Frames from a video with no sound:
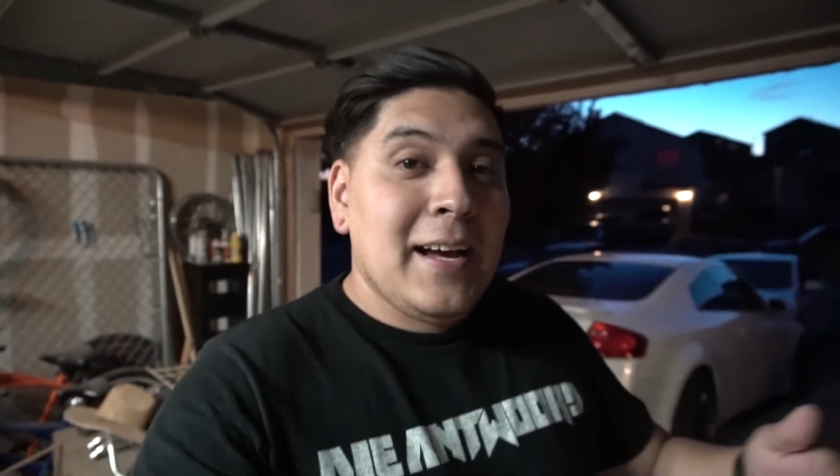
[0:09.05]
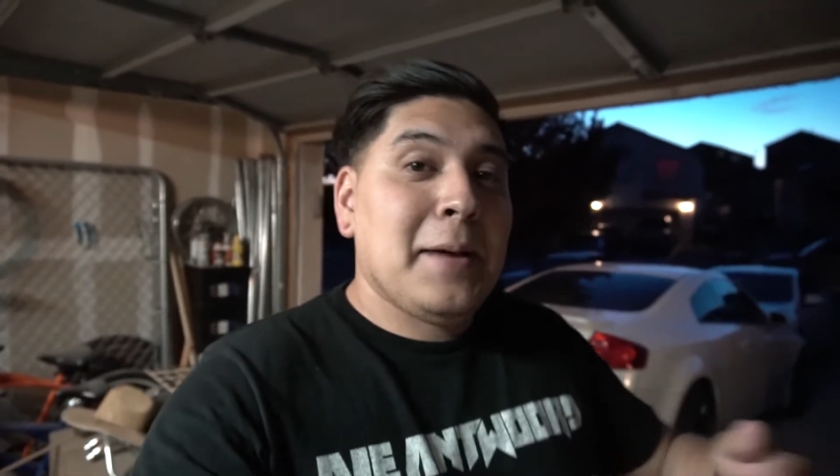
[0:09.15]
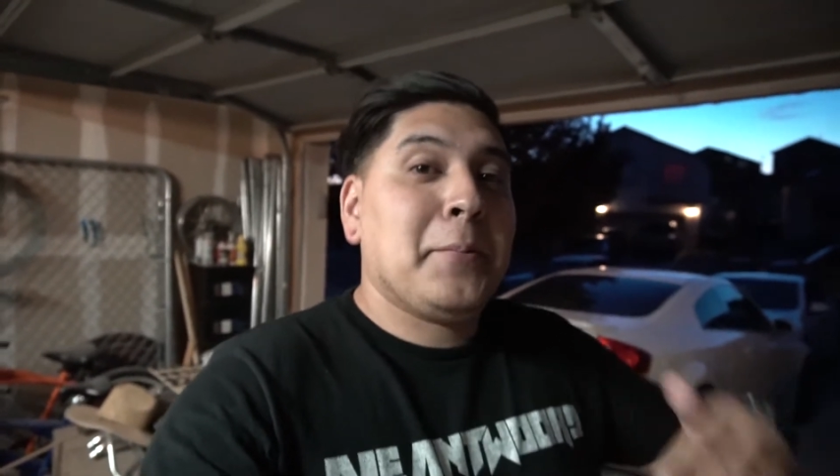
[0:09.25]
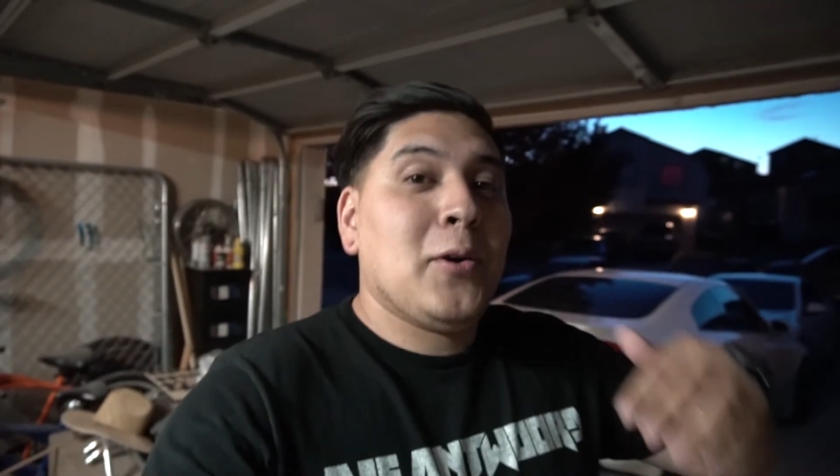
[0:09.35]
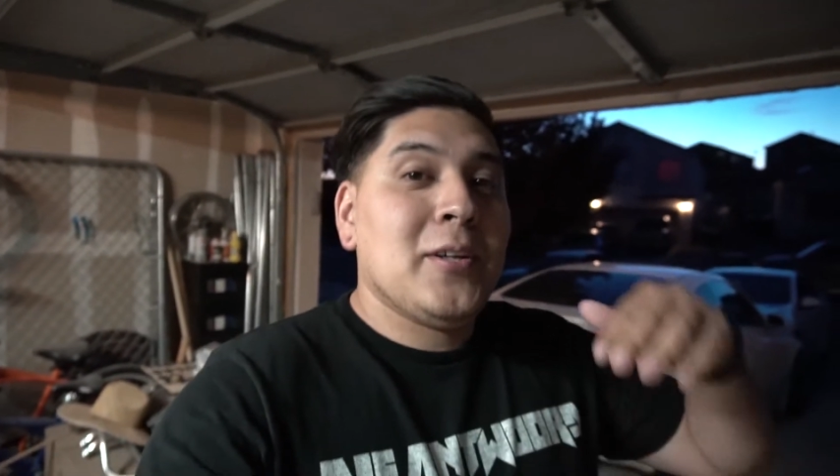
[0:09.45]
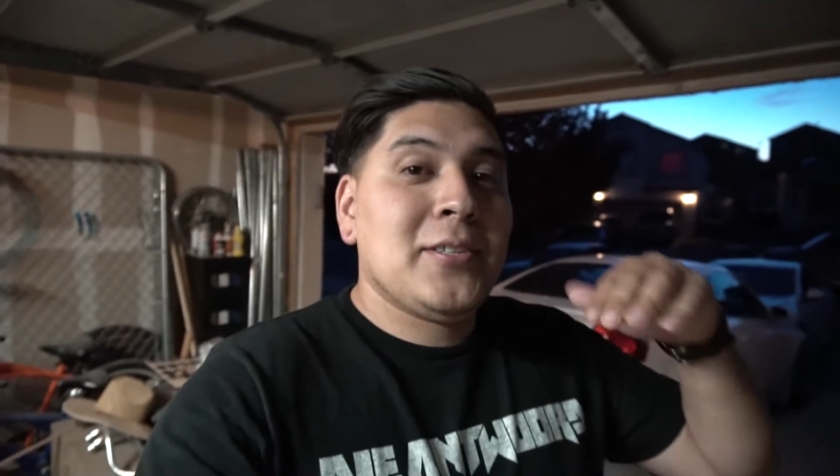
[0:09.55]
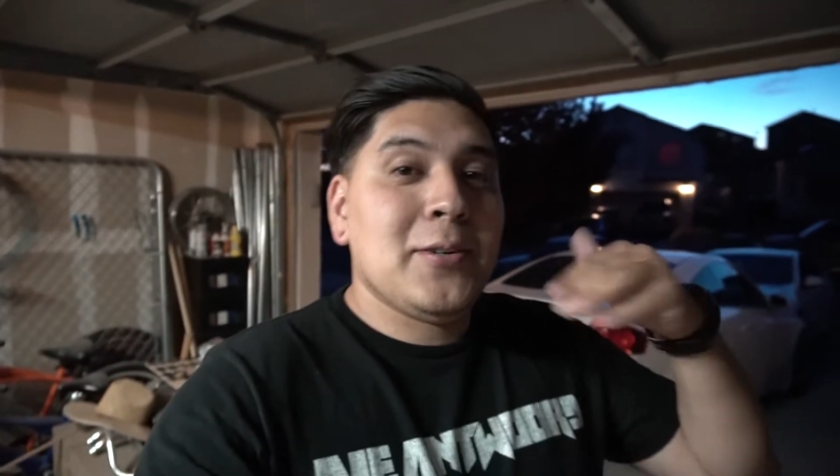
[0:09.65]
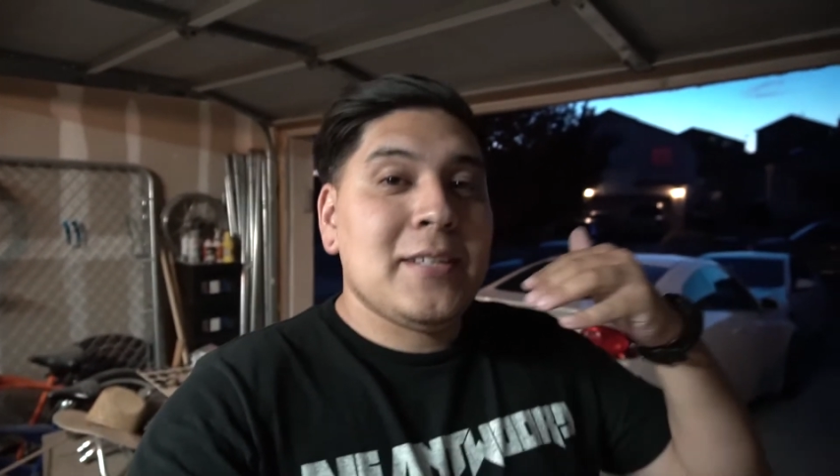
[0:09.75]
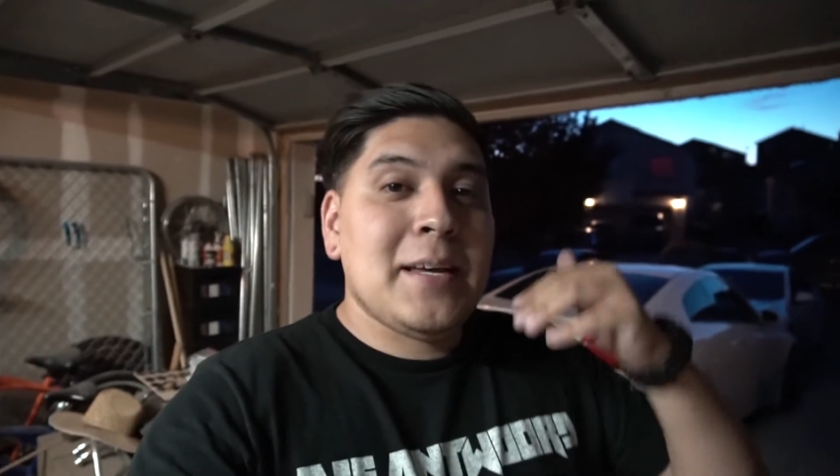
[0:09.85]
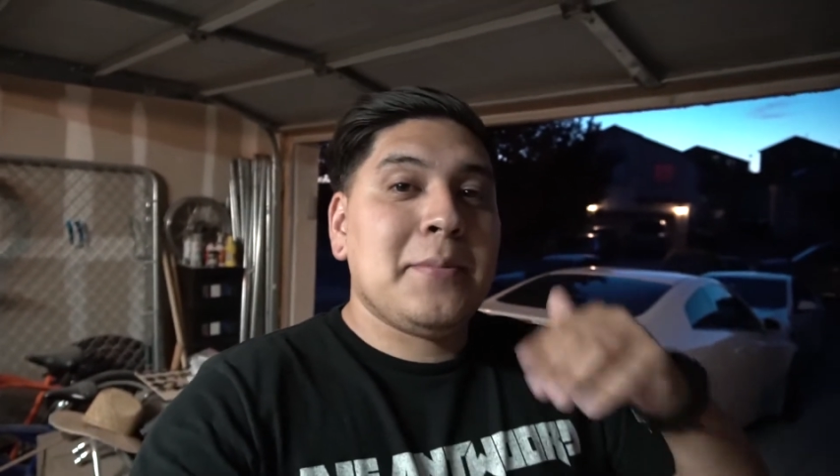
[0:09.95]
I'm going to
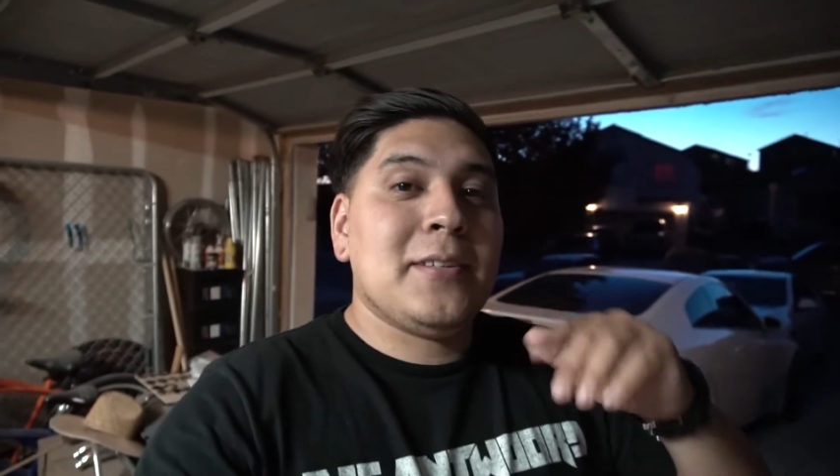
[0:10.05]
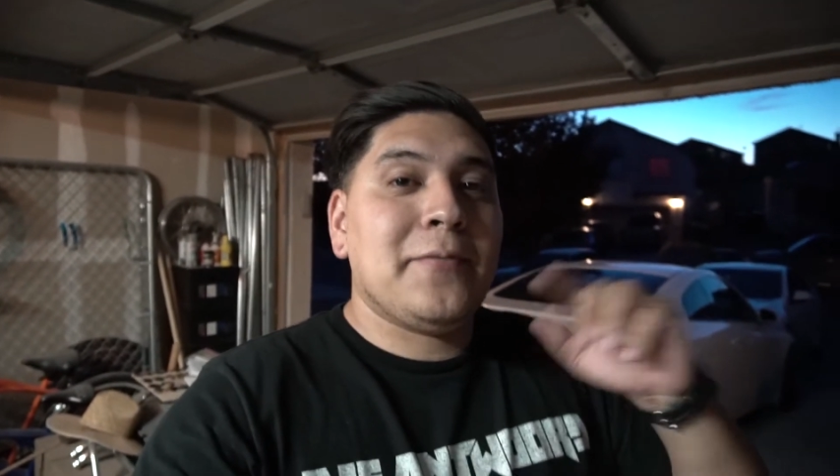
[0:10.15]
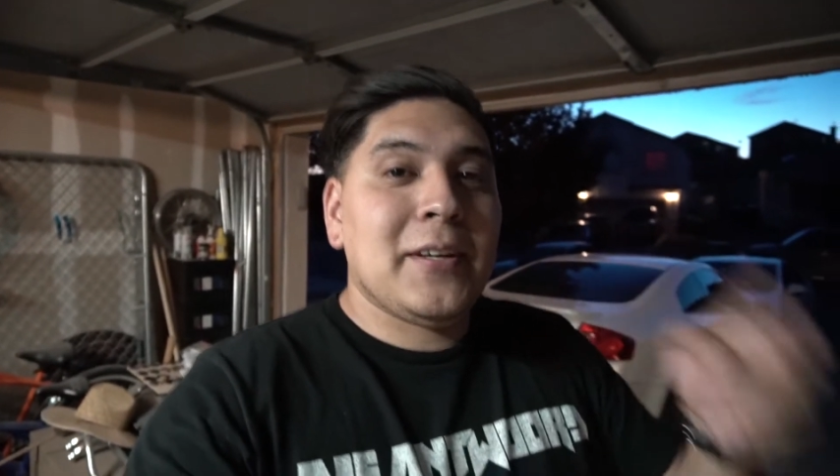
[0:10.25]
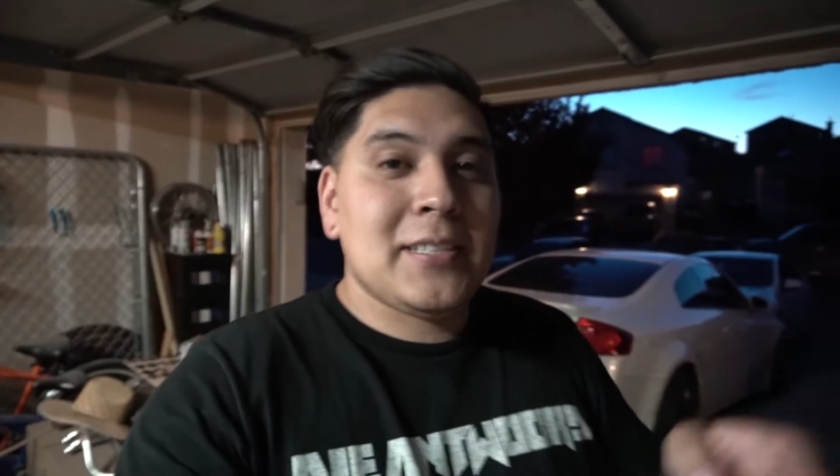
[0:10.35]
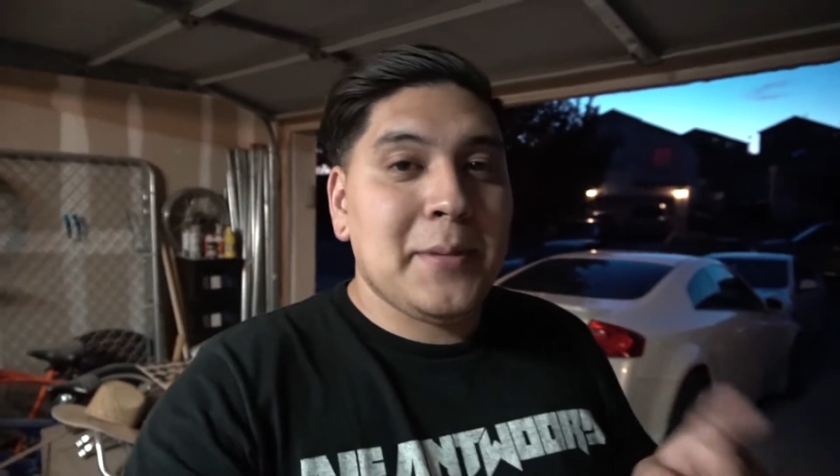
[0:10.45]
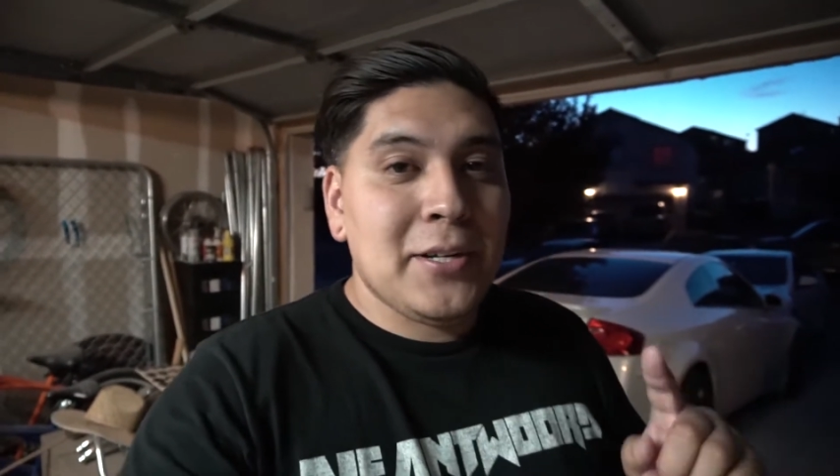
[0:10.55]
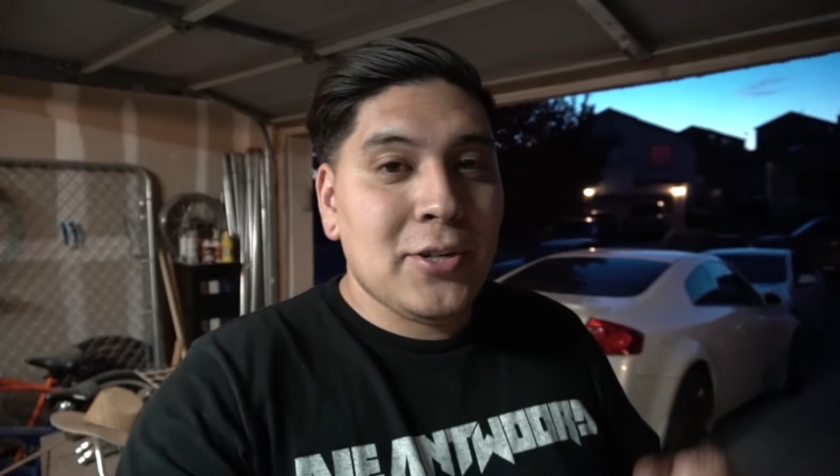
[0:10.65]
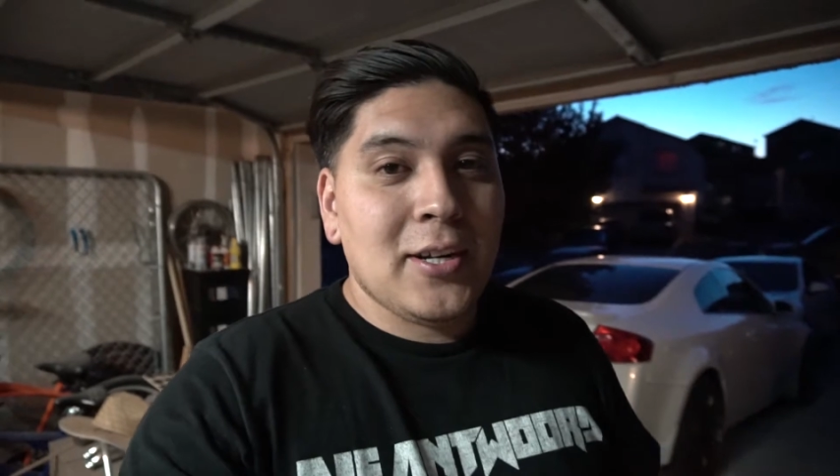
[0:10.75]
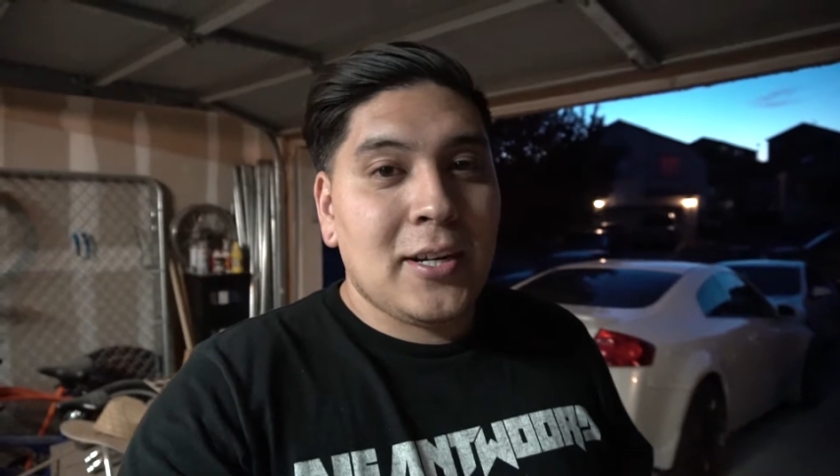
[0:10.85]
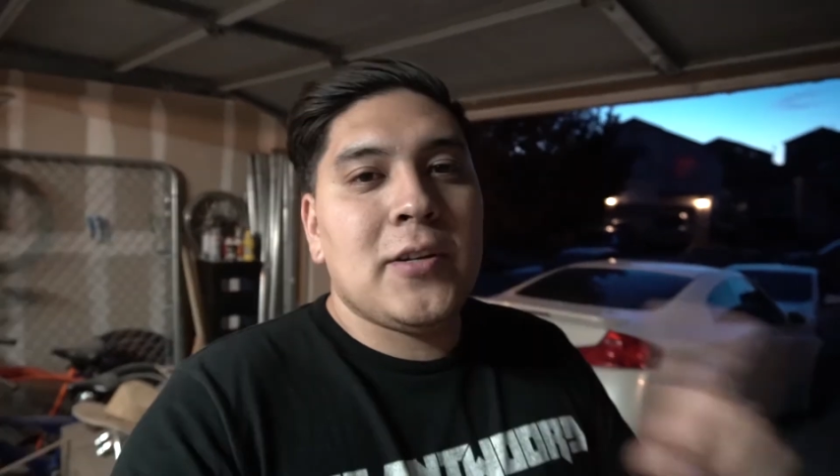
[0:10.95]
attempt to fix my
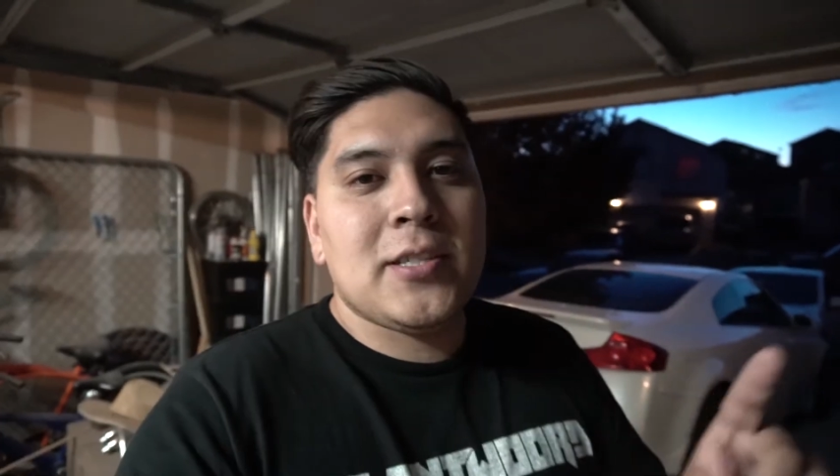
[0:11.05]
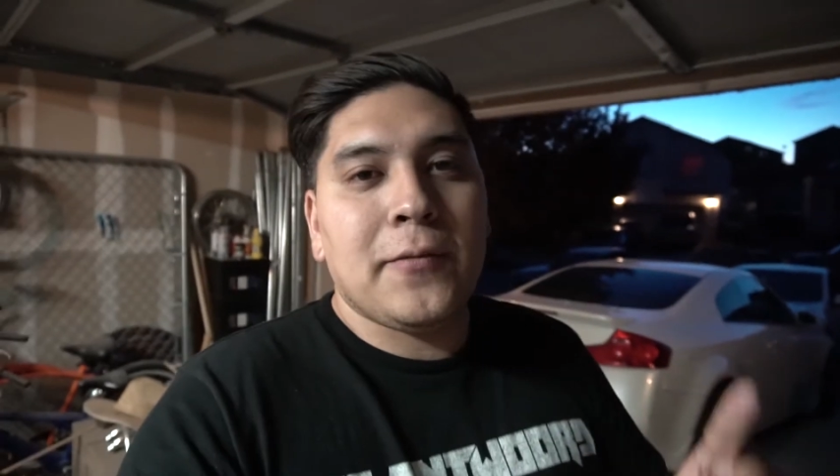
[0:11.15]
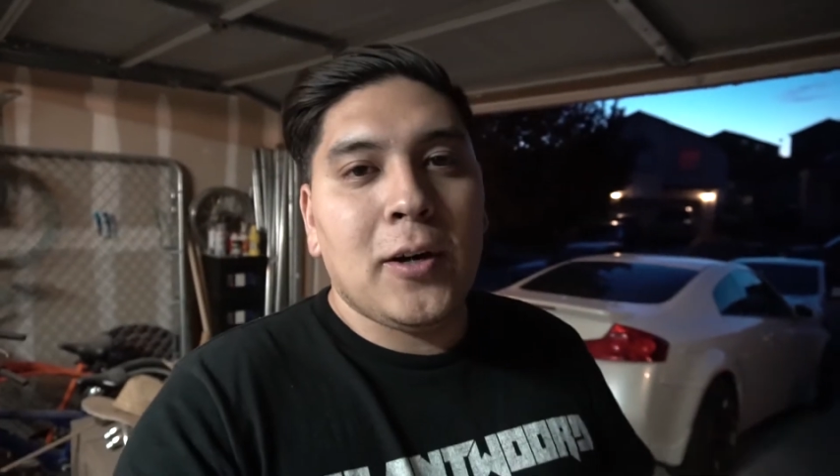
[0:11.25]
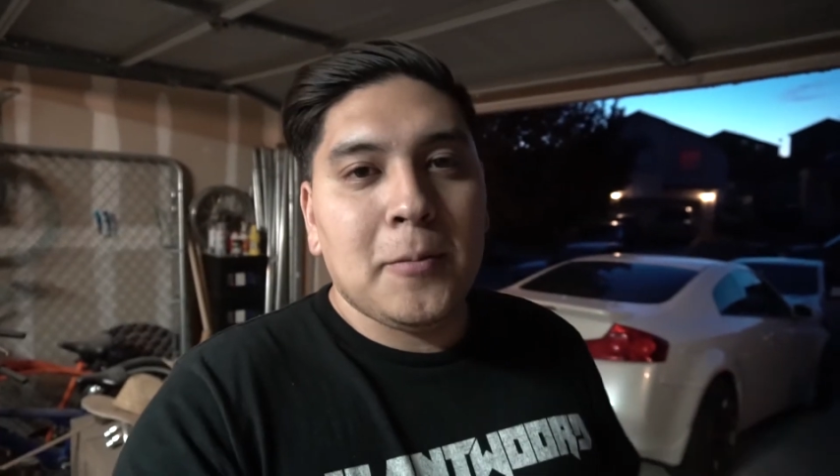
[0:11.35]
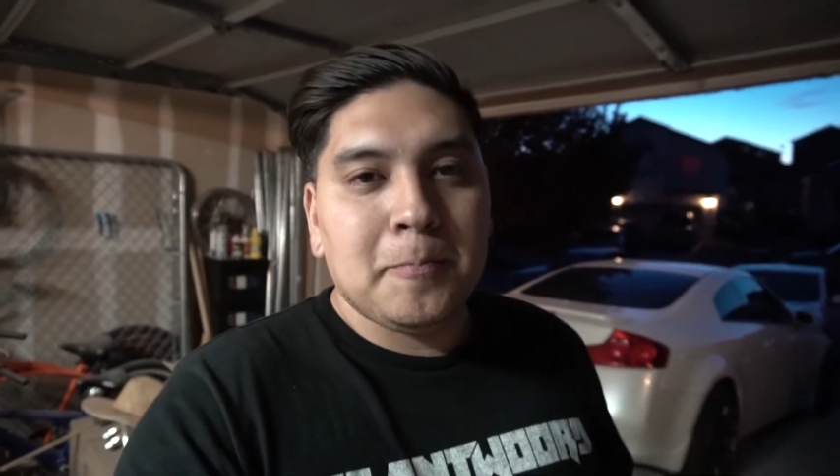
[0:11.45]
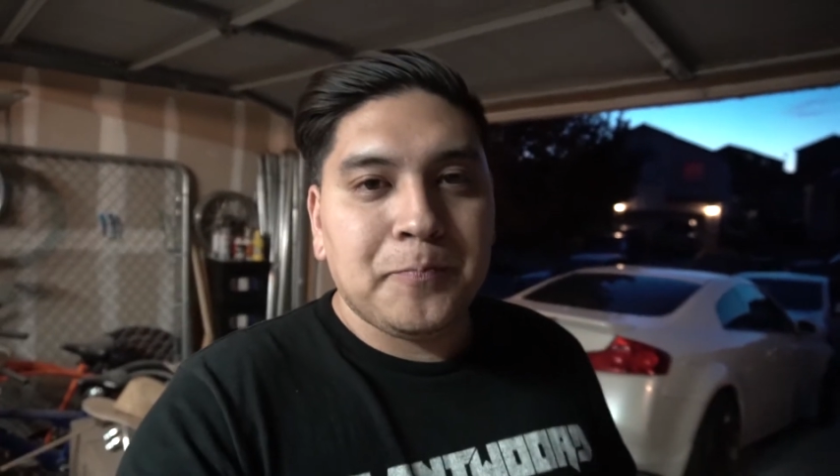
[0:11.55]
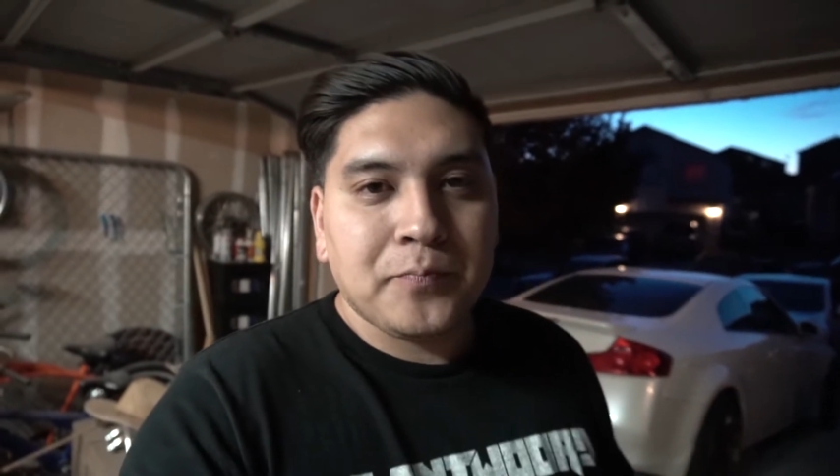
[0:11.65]
truck. First of all,